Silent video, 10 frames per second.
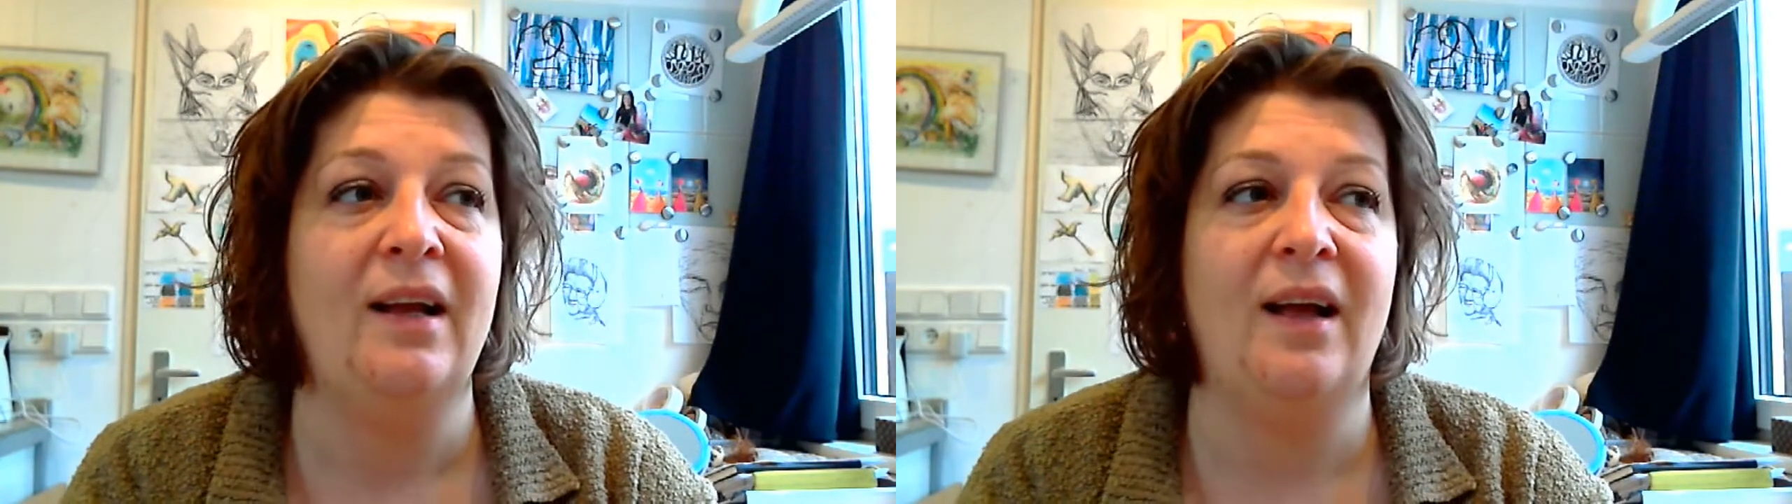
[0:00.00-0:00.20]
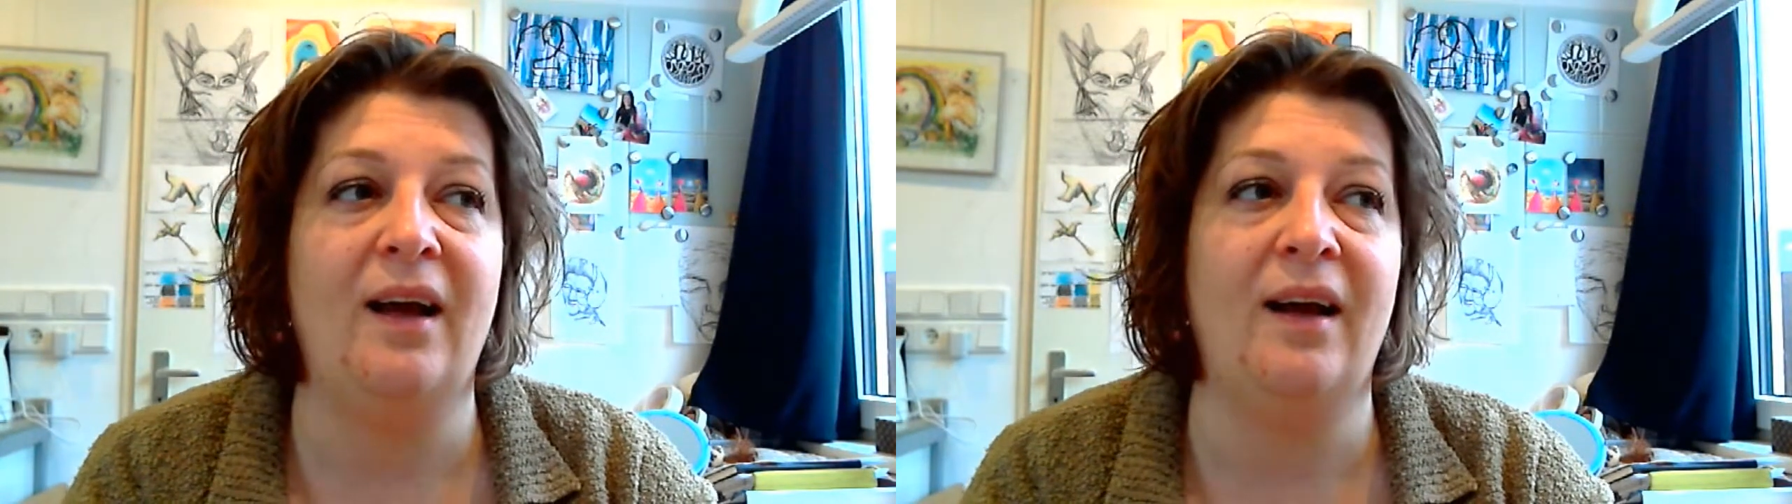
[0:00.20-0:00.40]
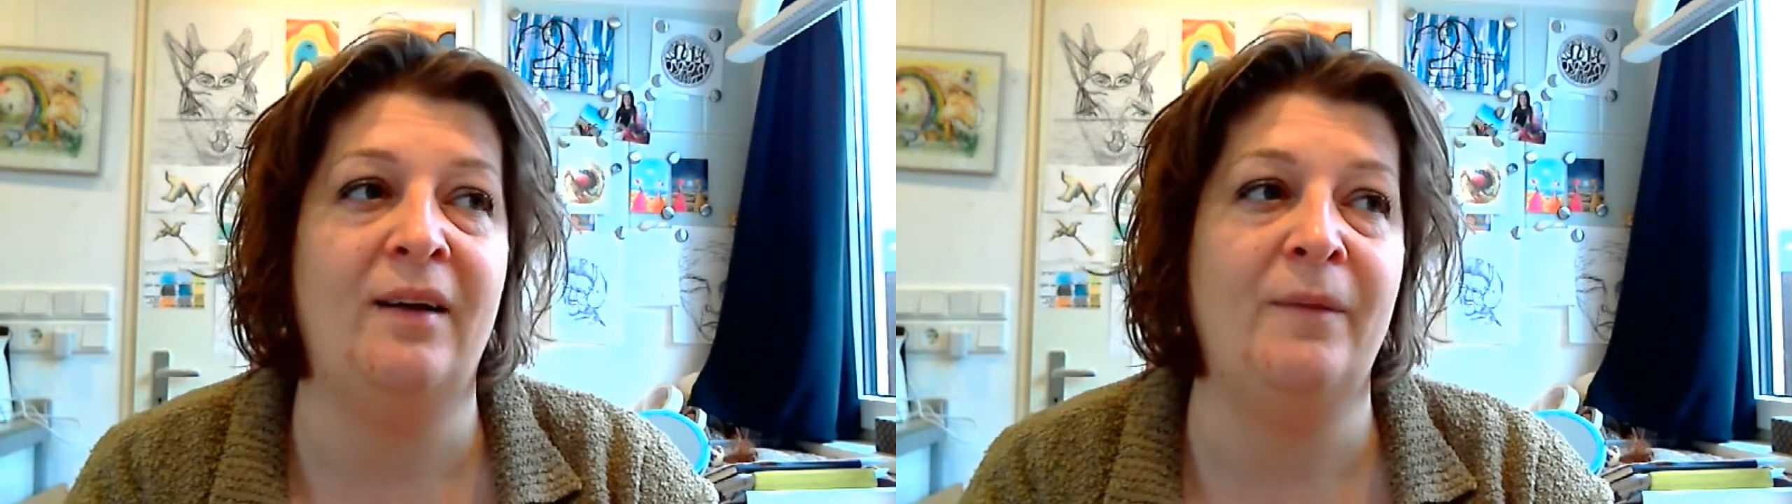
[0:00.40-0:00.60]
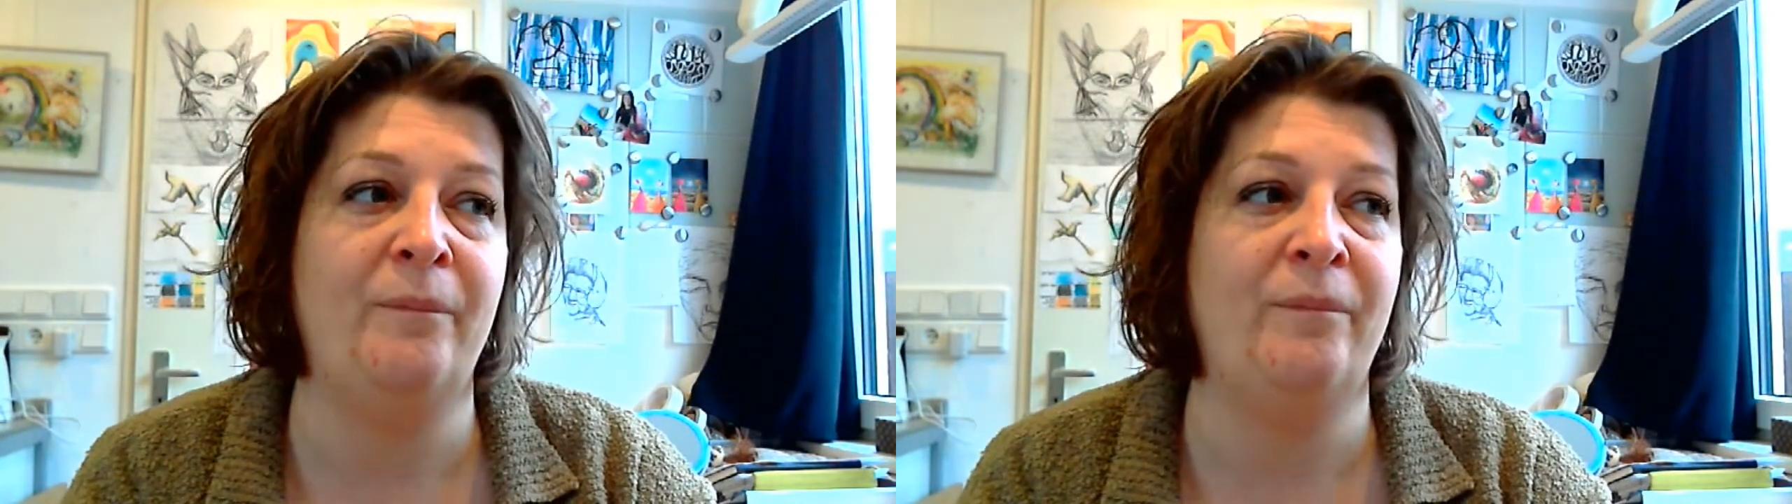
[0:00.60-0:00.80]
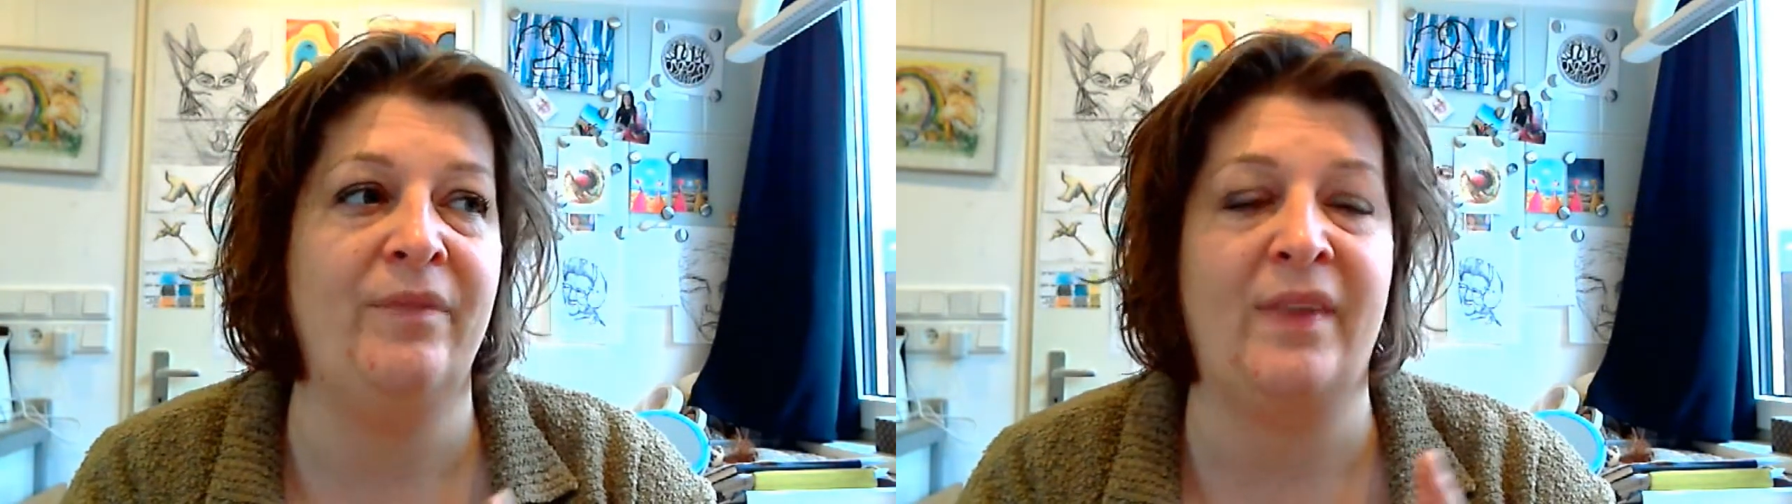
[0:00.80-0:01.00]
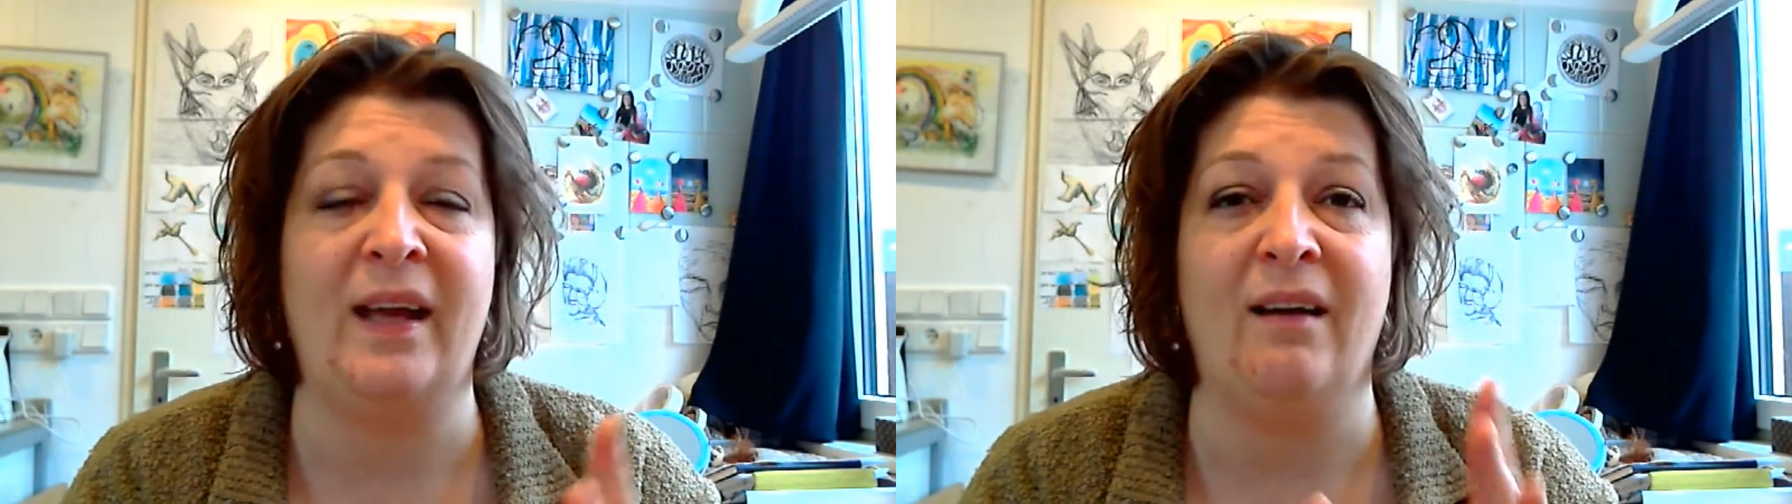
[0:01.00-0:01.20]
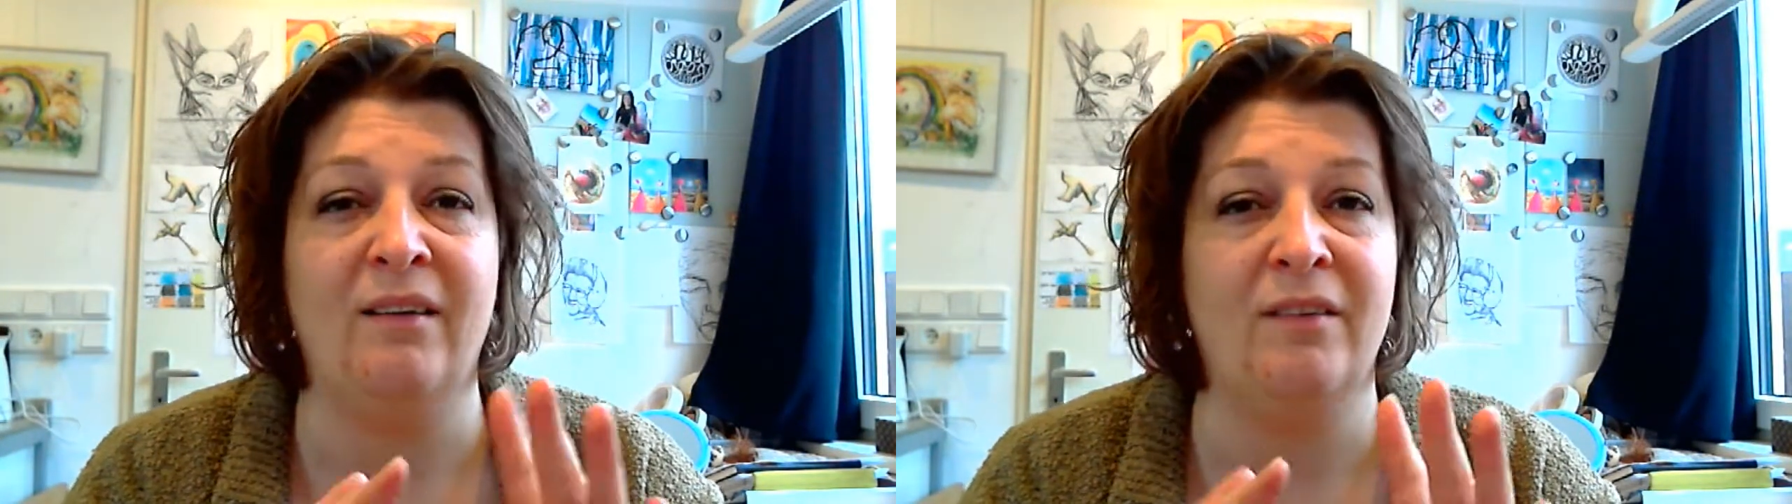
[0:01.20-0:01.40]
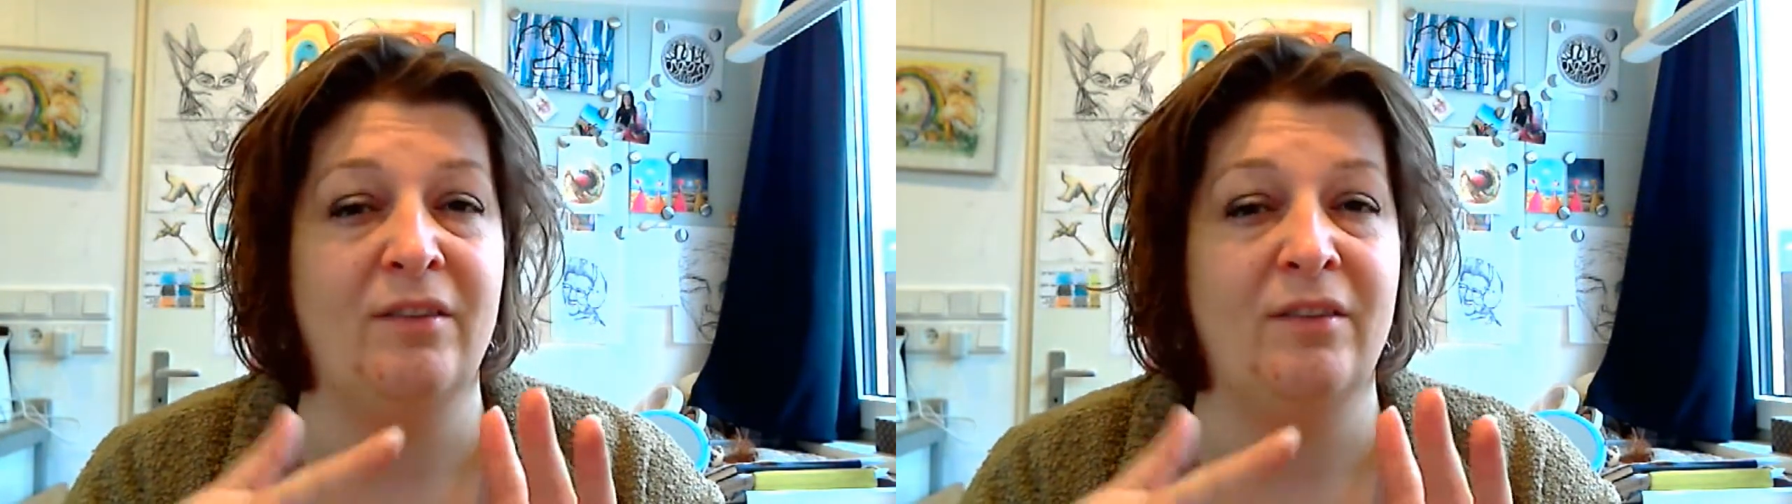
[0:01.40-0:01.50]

Um, they are